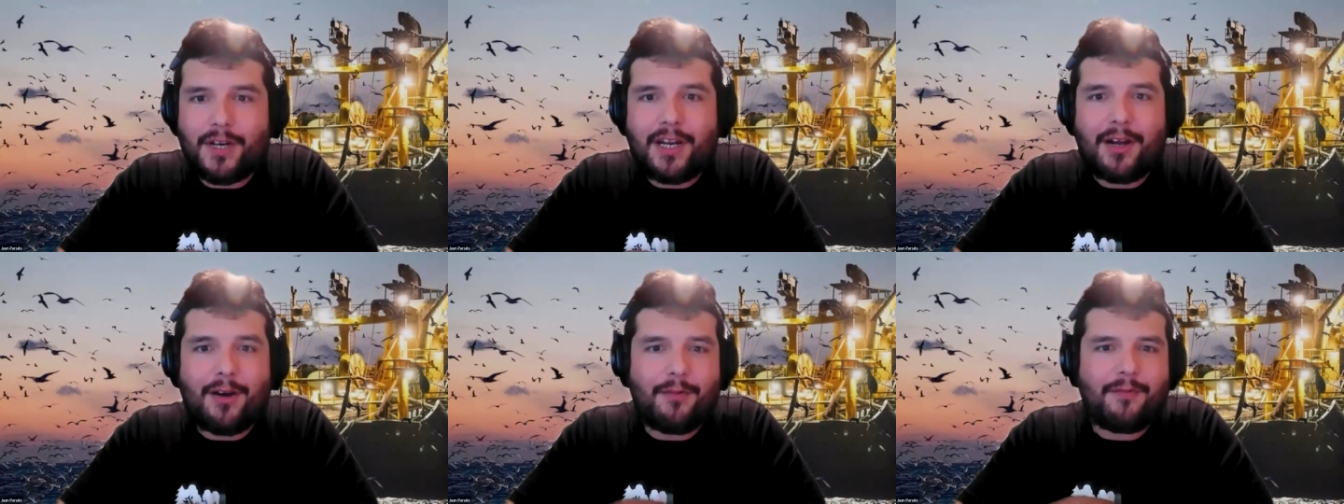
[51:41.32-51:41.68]

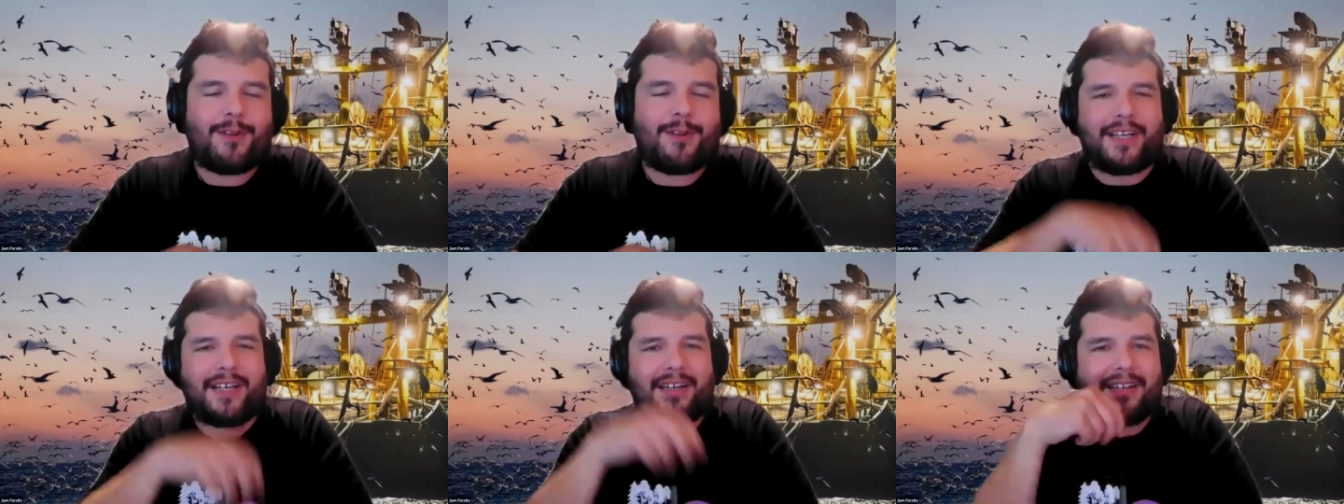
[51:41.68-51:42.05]
really
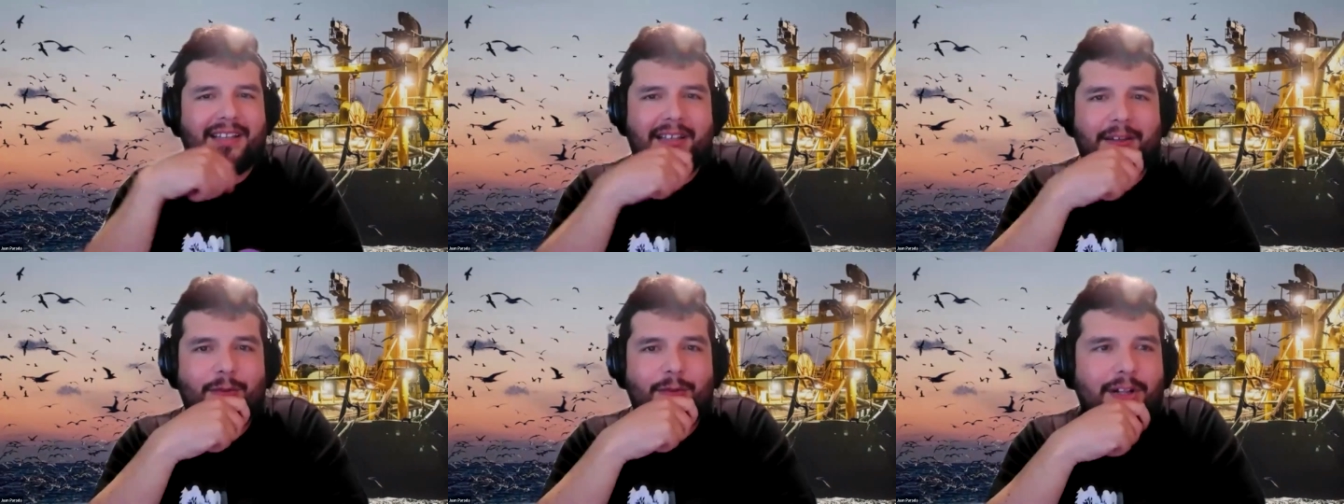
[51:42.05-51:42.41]
hopeful that
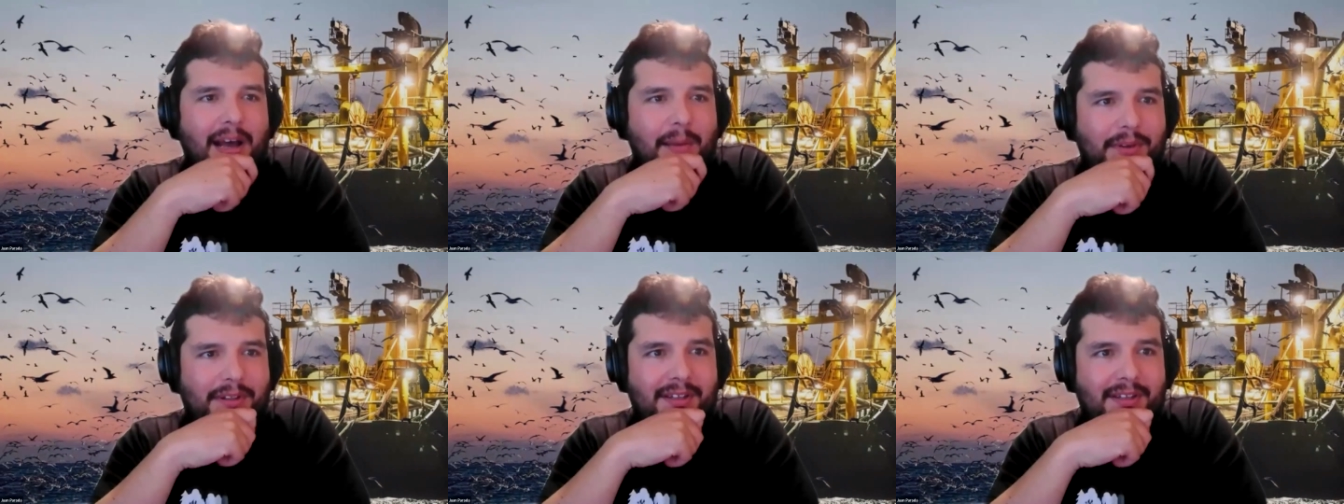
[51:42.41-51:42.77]
it will
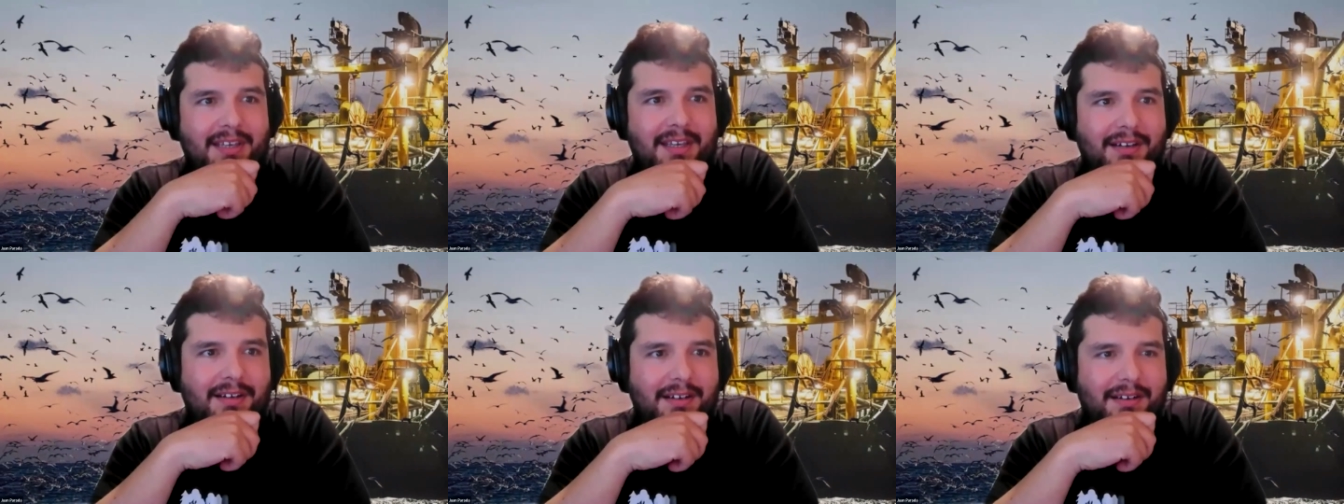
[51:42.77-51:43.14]
happen
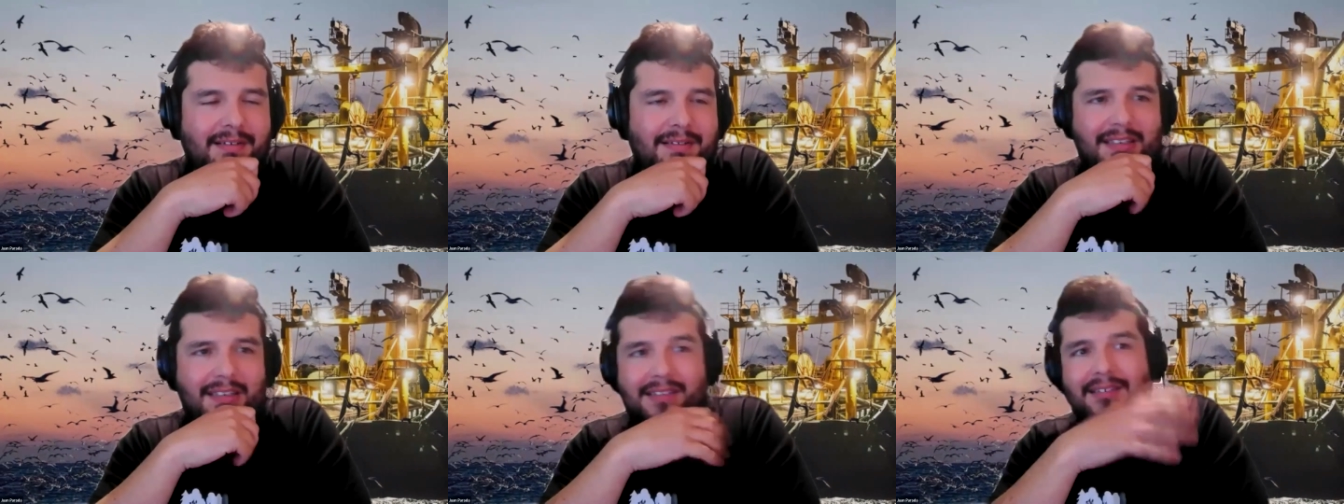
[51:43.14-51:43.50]

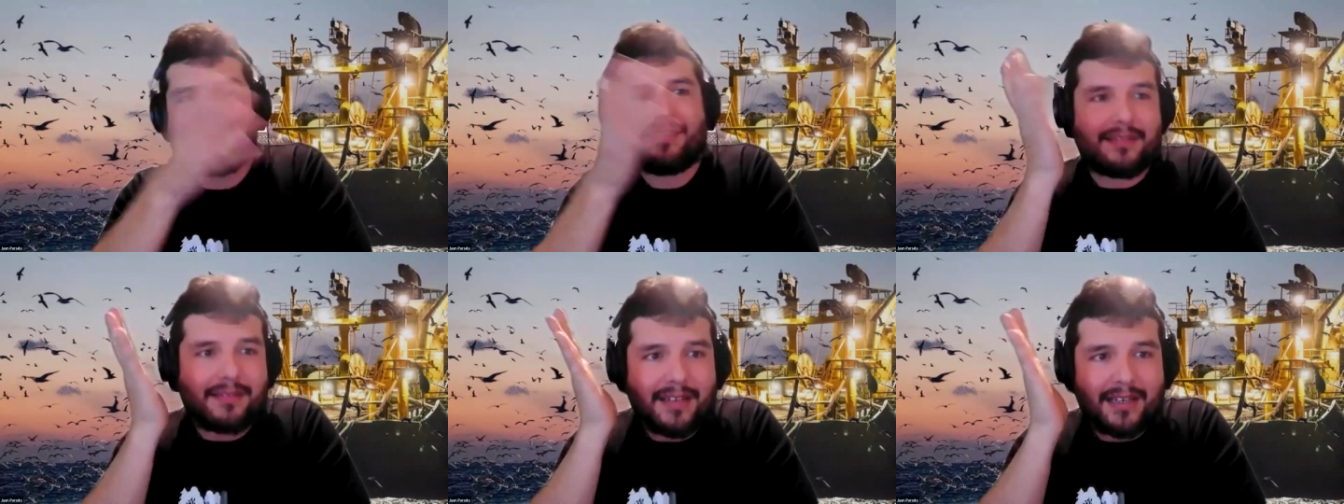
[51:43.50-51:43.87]
here.
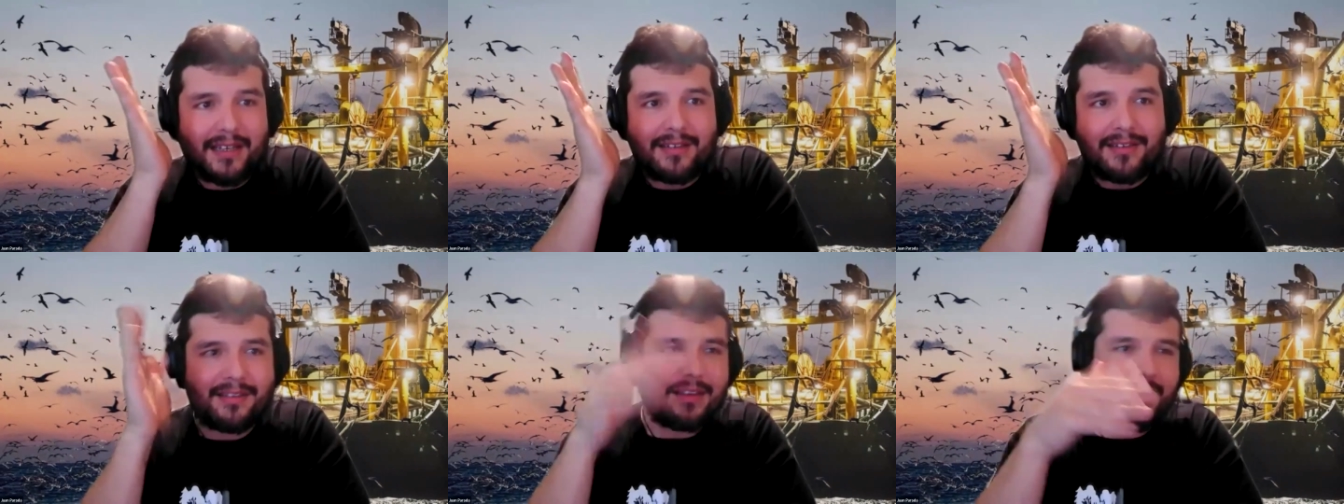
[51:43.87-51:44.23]
It's
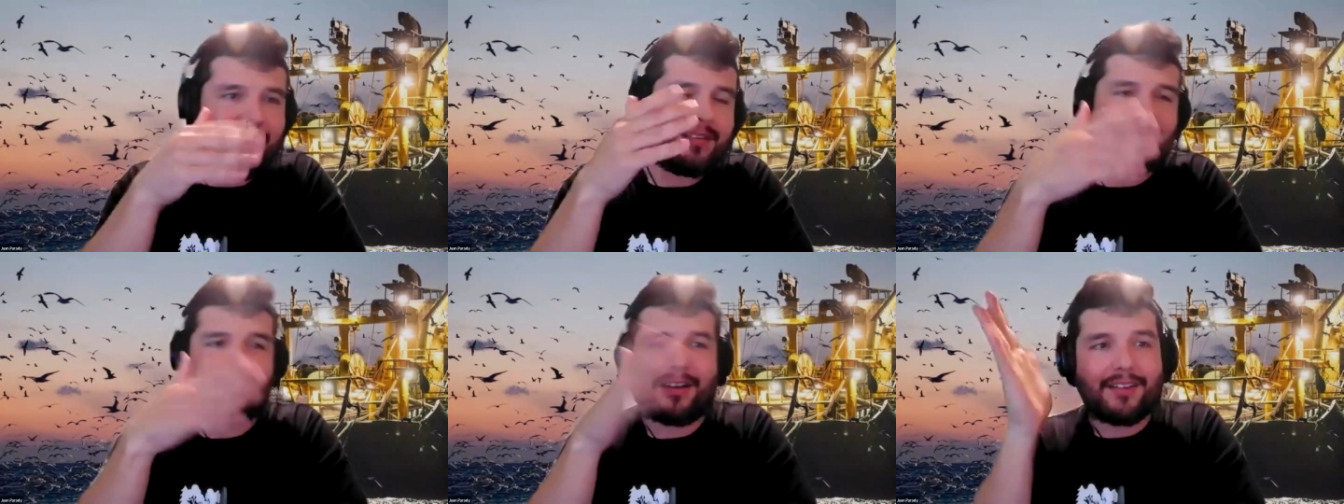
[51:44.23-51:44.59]

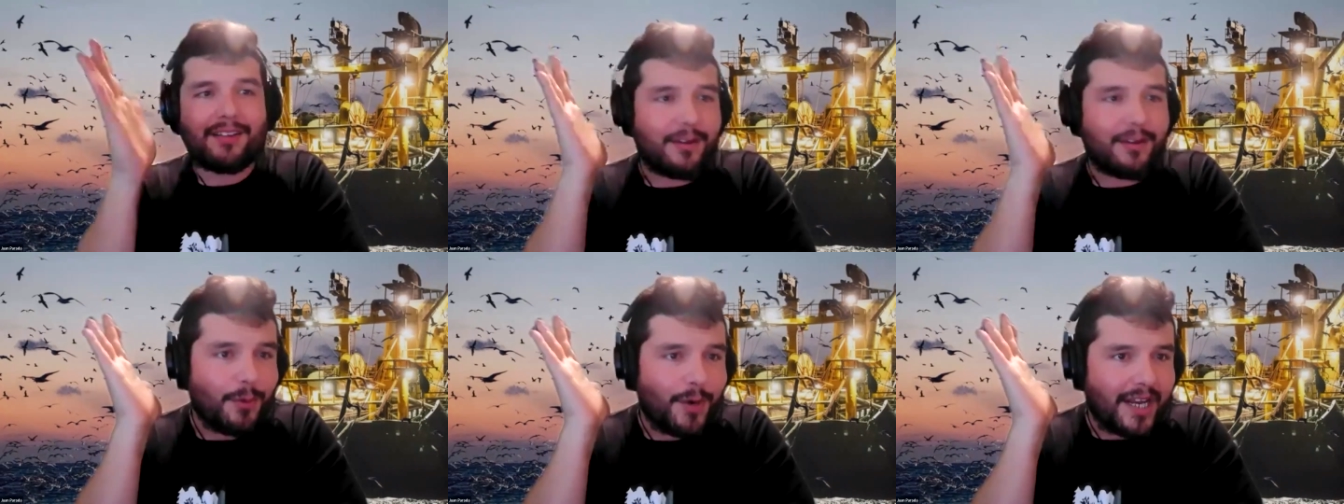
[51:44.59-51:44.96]

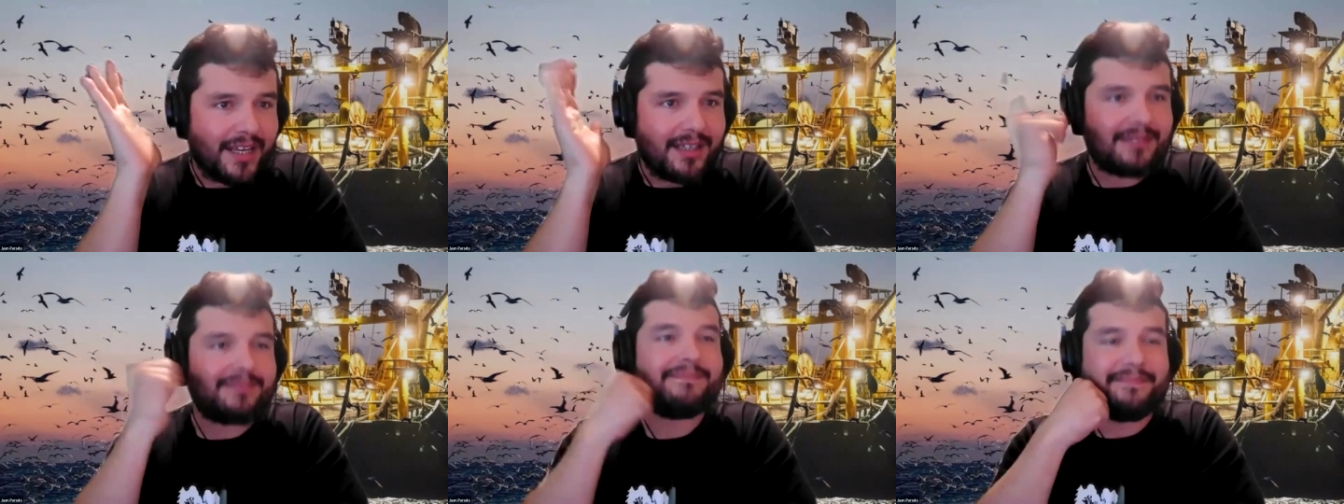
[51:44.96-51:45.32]

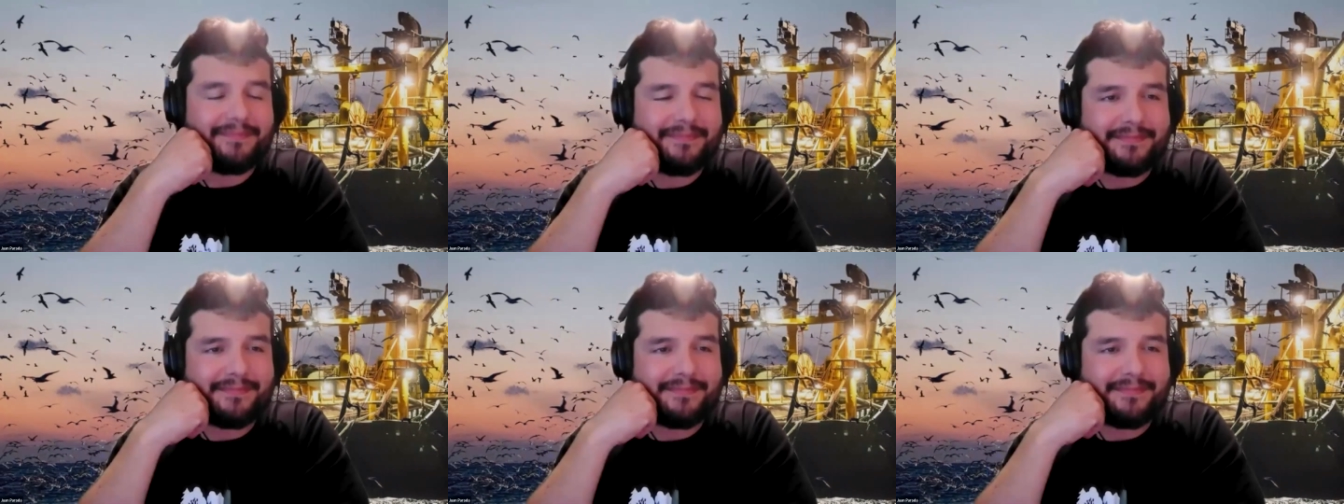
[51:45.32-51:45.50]
underway.